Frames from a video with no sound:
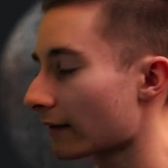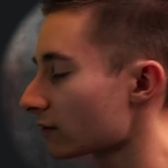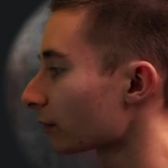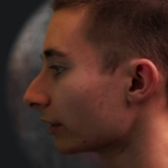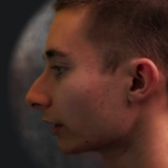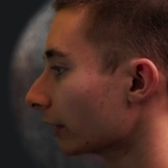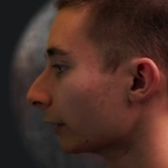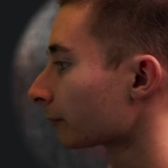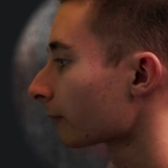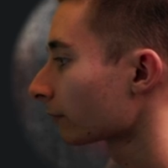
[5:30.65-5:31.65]
That's pretty
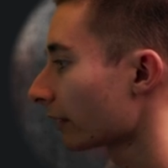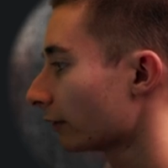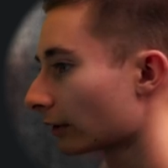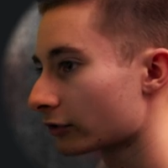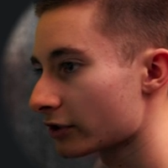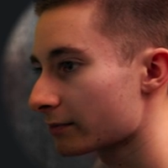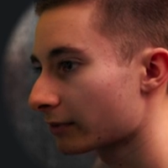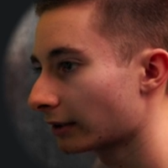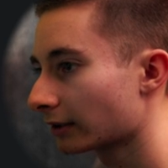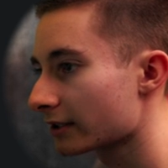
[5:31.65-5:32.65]
good. And you can adjust
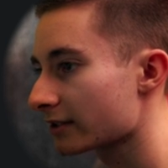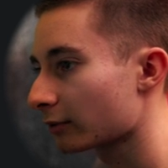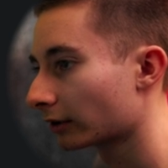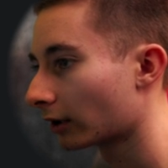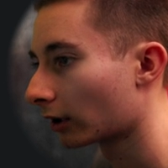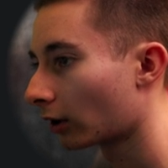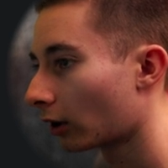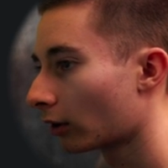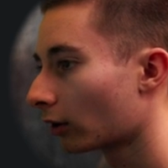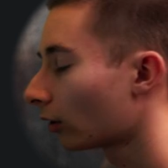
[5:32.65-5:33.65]
brightness, whatnot,
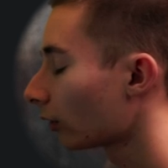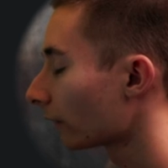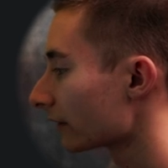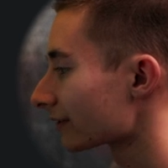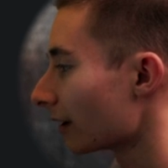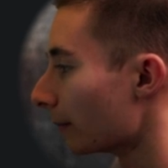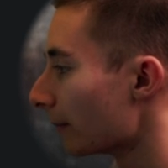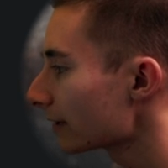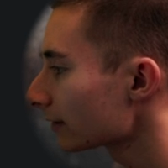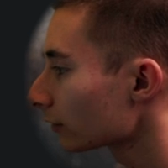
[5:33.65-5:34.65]
all these
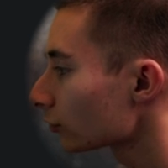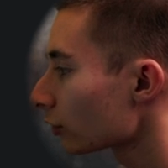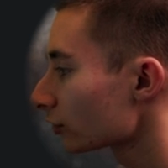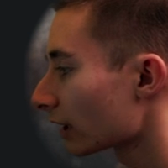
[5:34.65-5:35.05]
amazing controls.